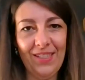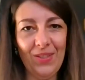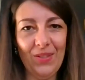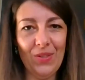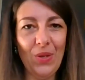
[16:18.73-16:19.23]

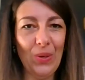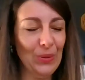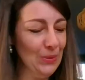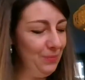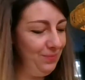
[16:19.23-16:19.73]

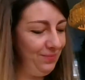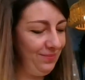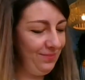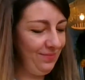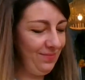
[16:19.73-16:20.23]
So,
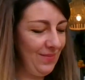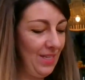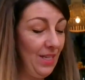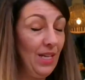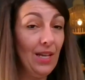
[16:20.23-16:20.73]

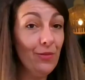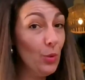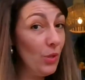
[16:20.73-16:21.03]
if you